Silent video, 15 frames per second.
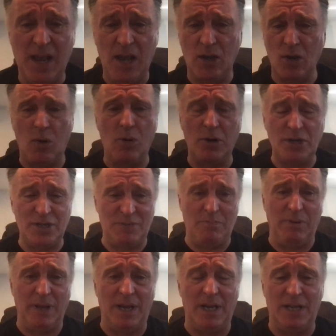Gorgeous
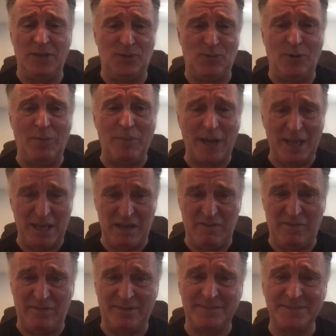blondes run my
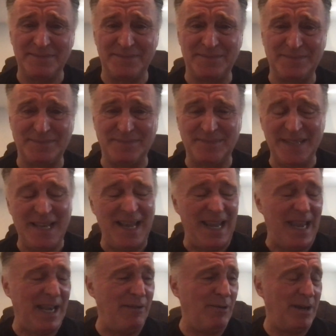life.
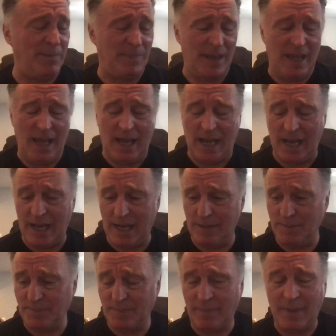Anyway,
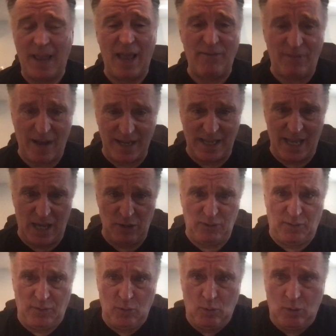at Vakiana's
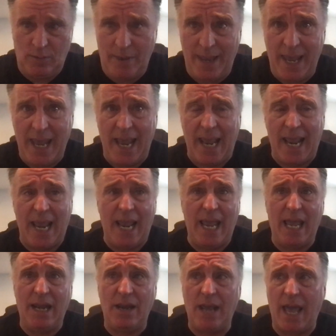funeral,
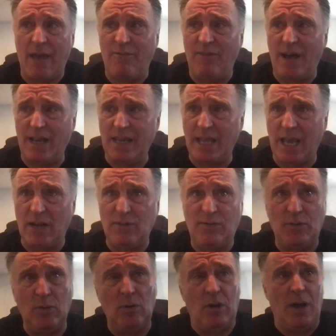and at Vakiana's
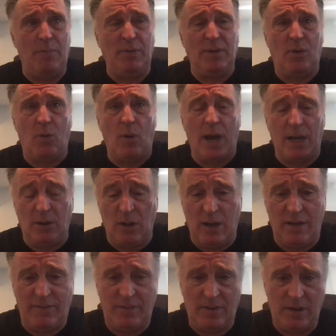funeral up in the choir
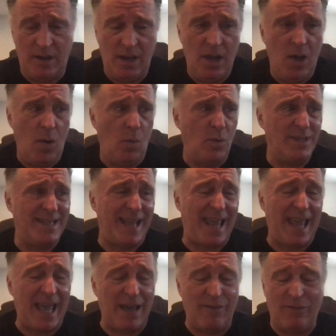loft was
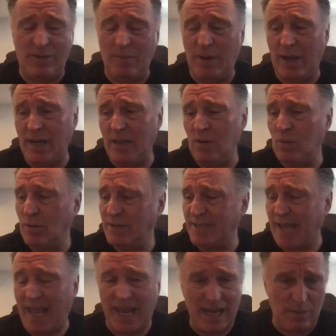everybody who was
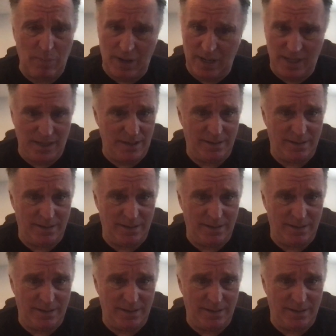anybody.